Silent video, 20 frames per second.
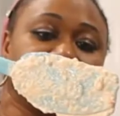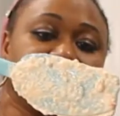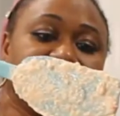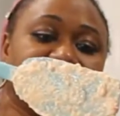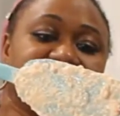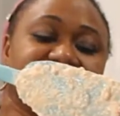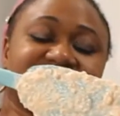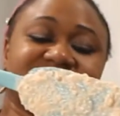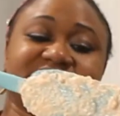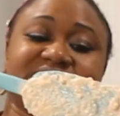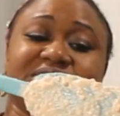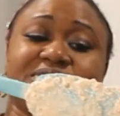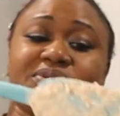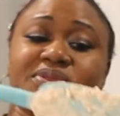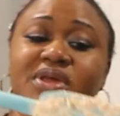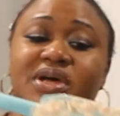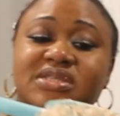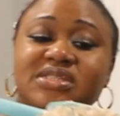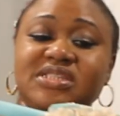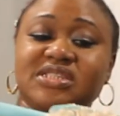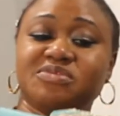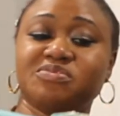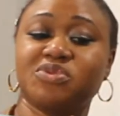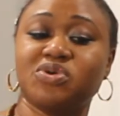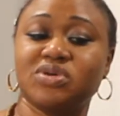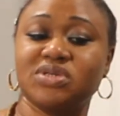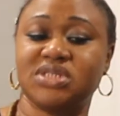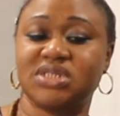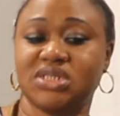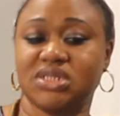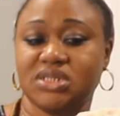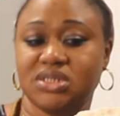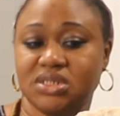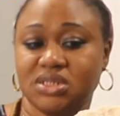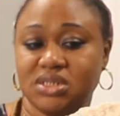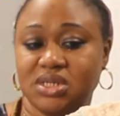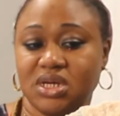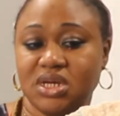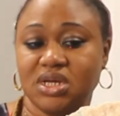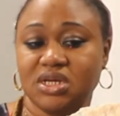It's still not smooth.
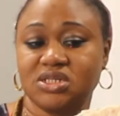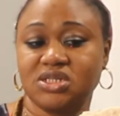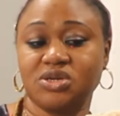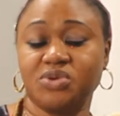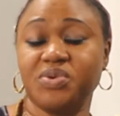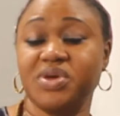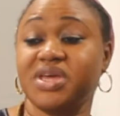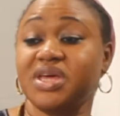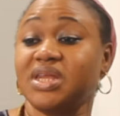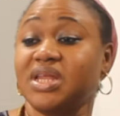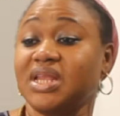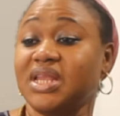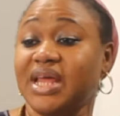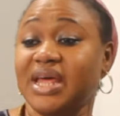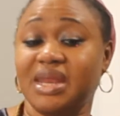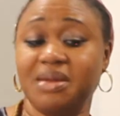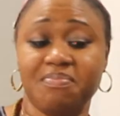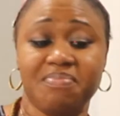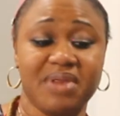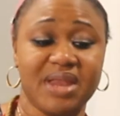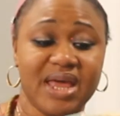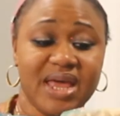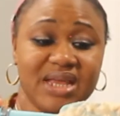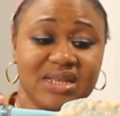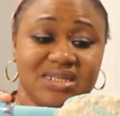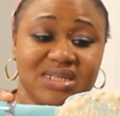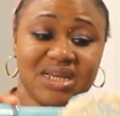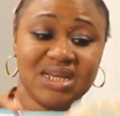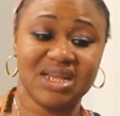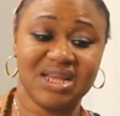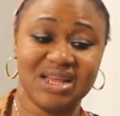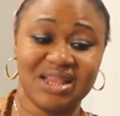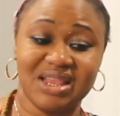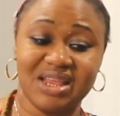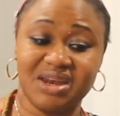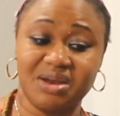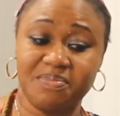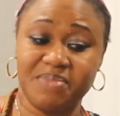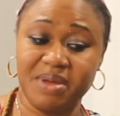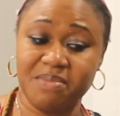So we're gonna let it blend a
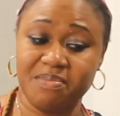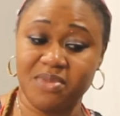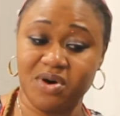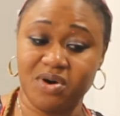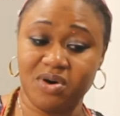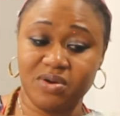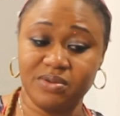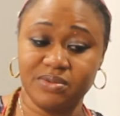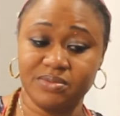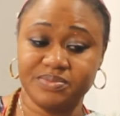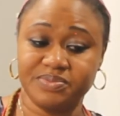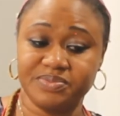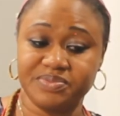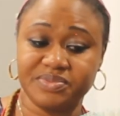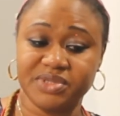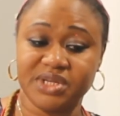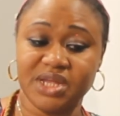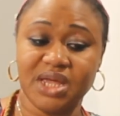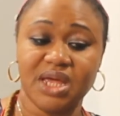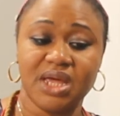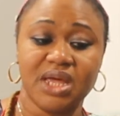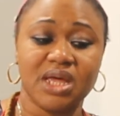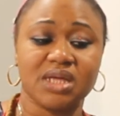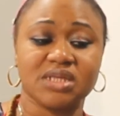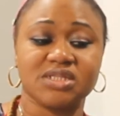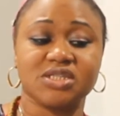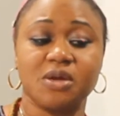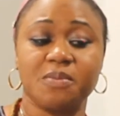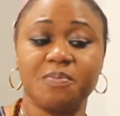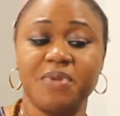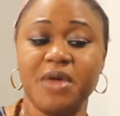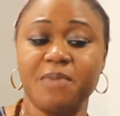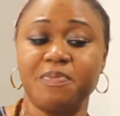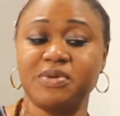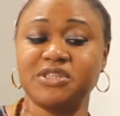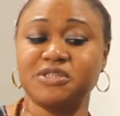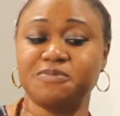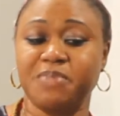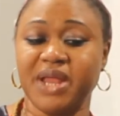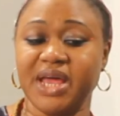little bit more. Some
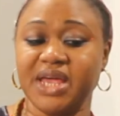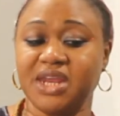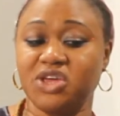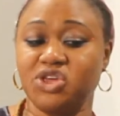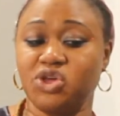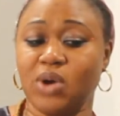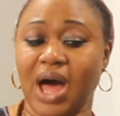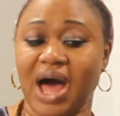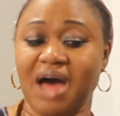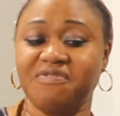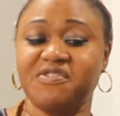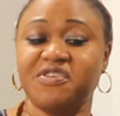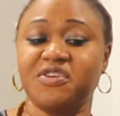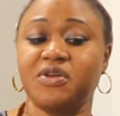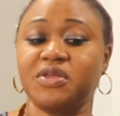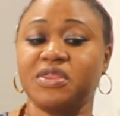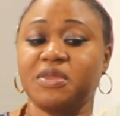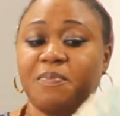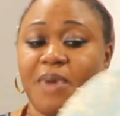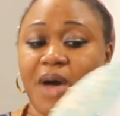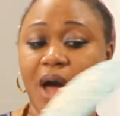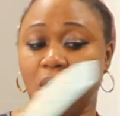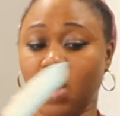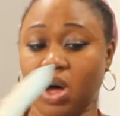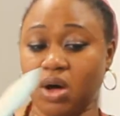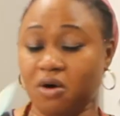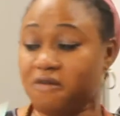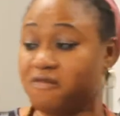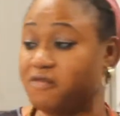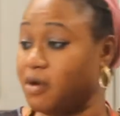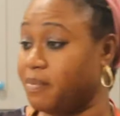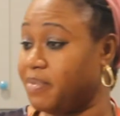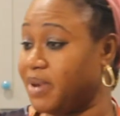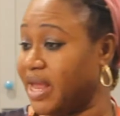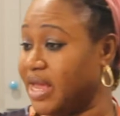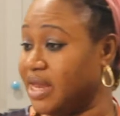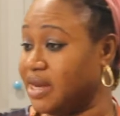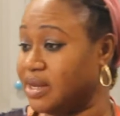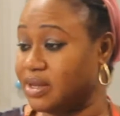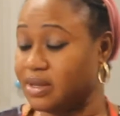people's blender, you have to know the power of your
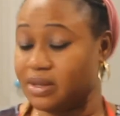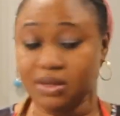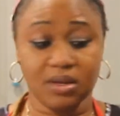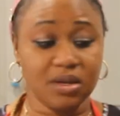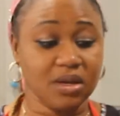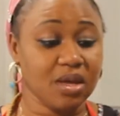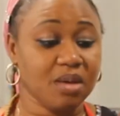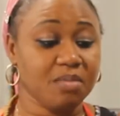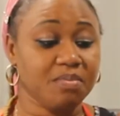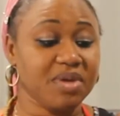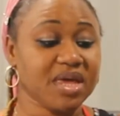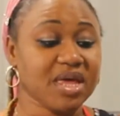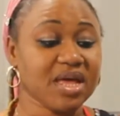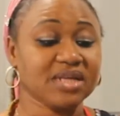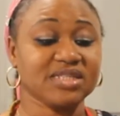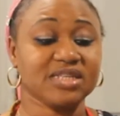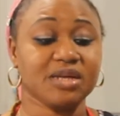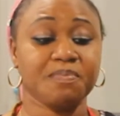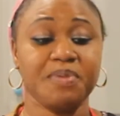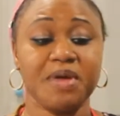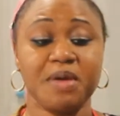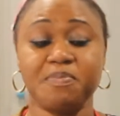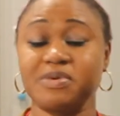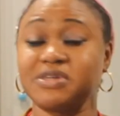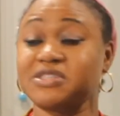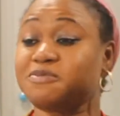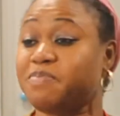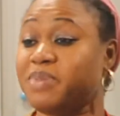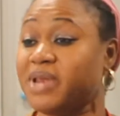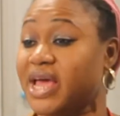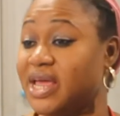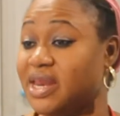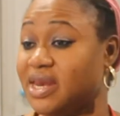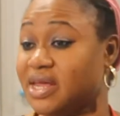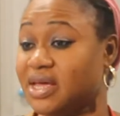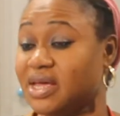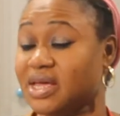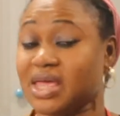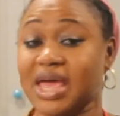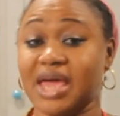blender, because some people's
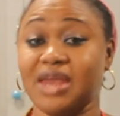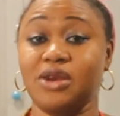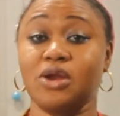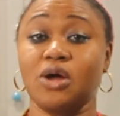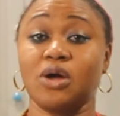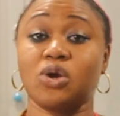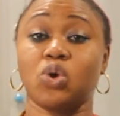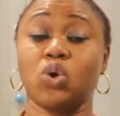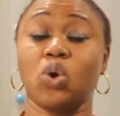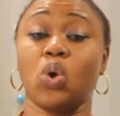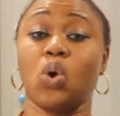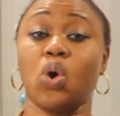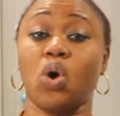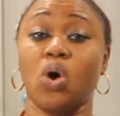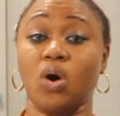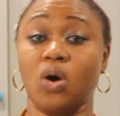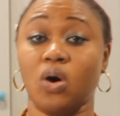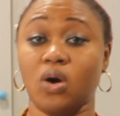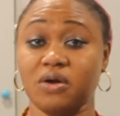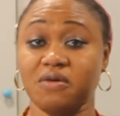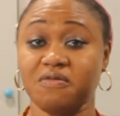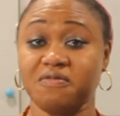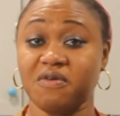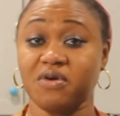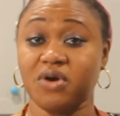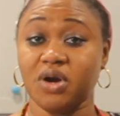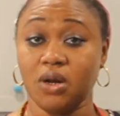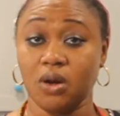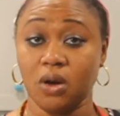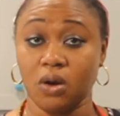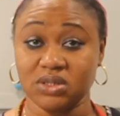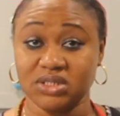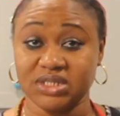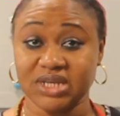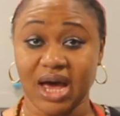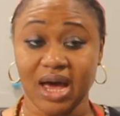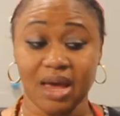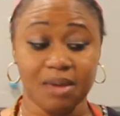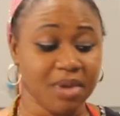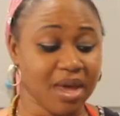blender cannot go on for a long
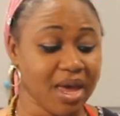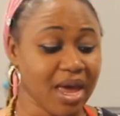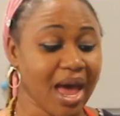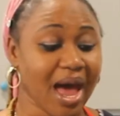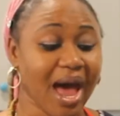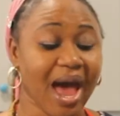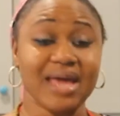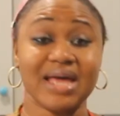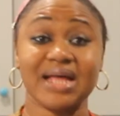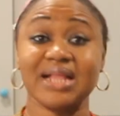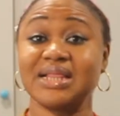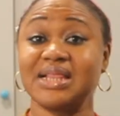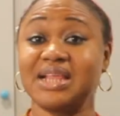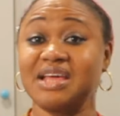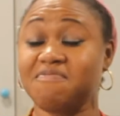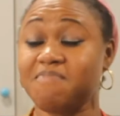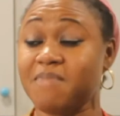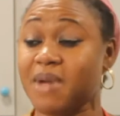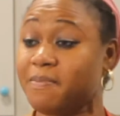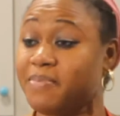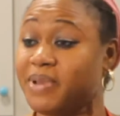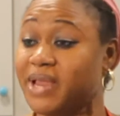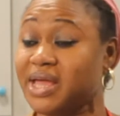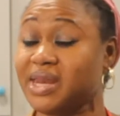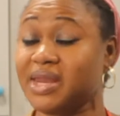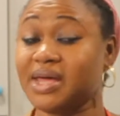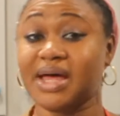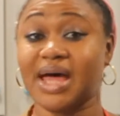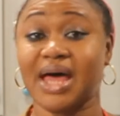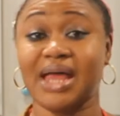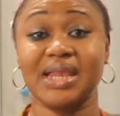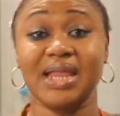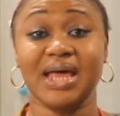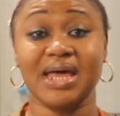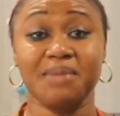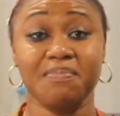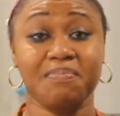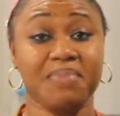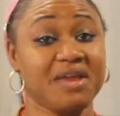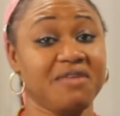time. I can leave my blender and let
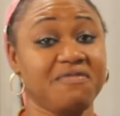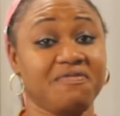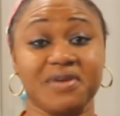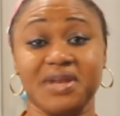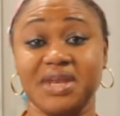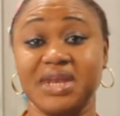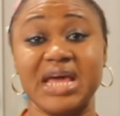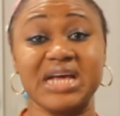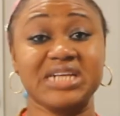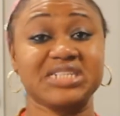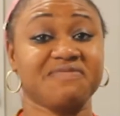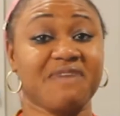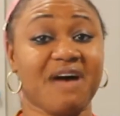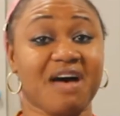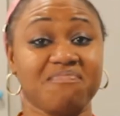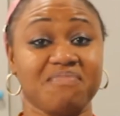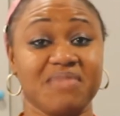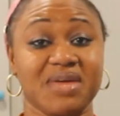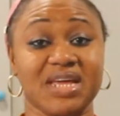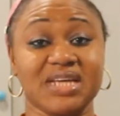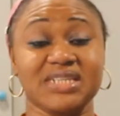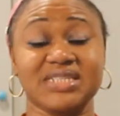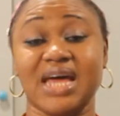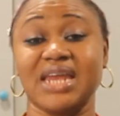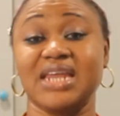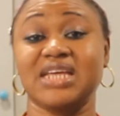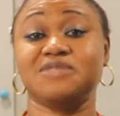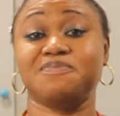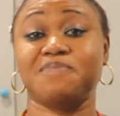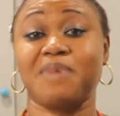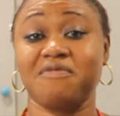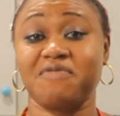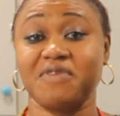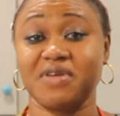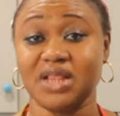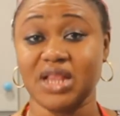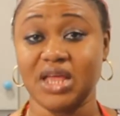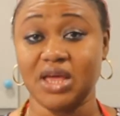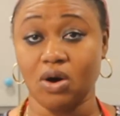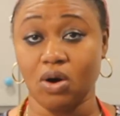it blend for the next 5 minutes and it's
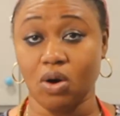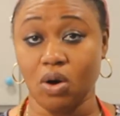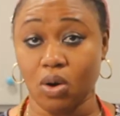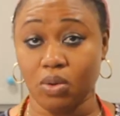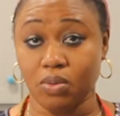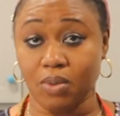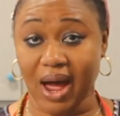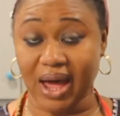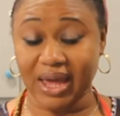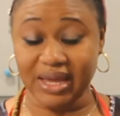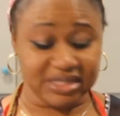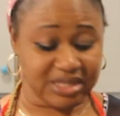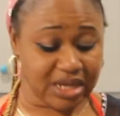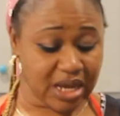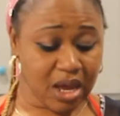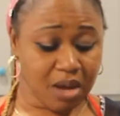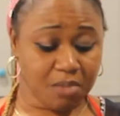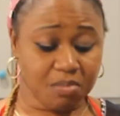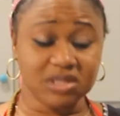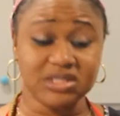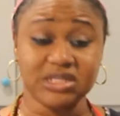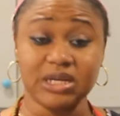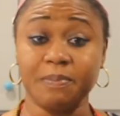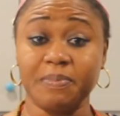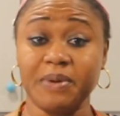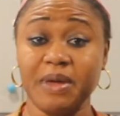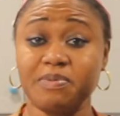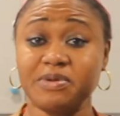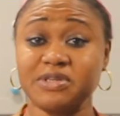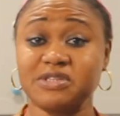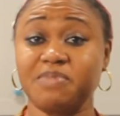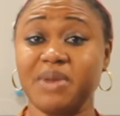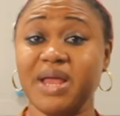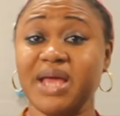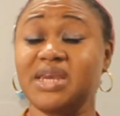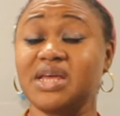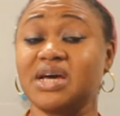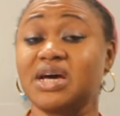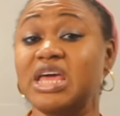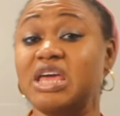perfectly alright. But some people's
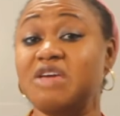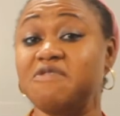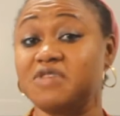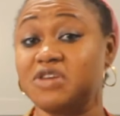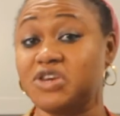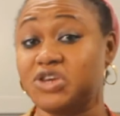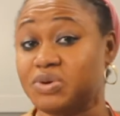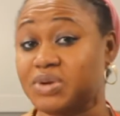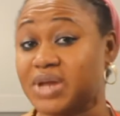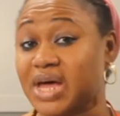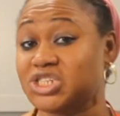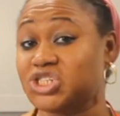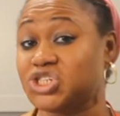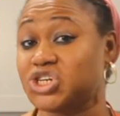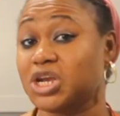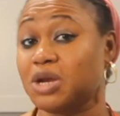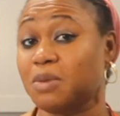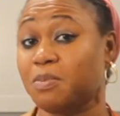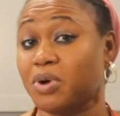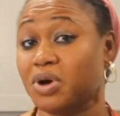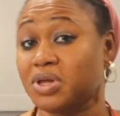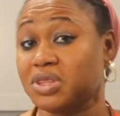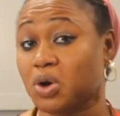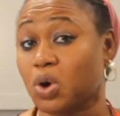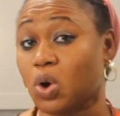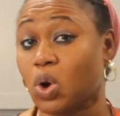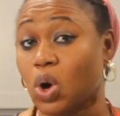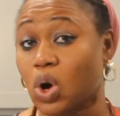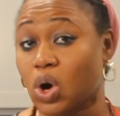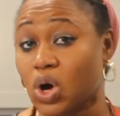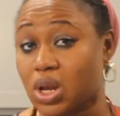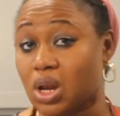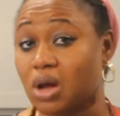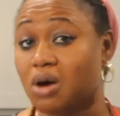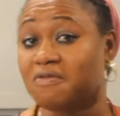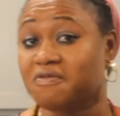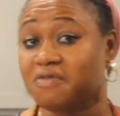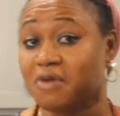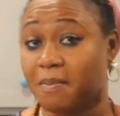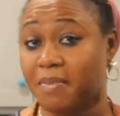blender, if you do that, you're gonna boil the coil
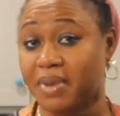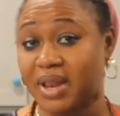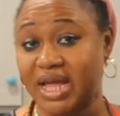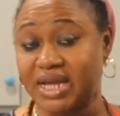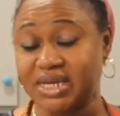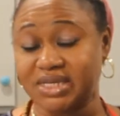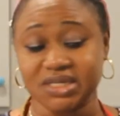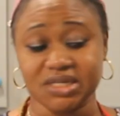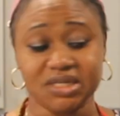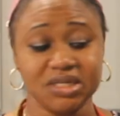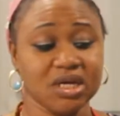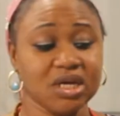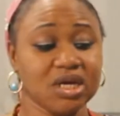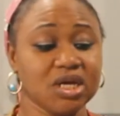of your blender.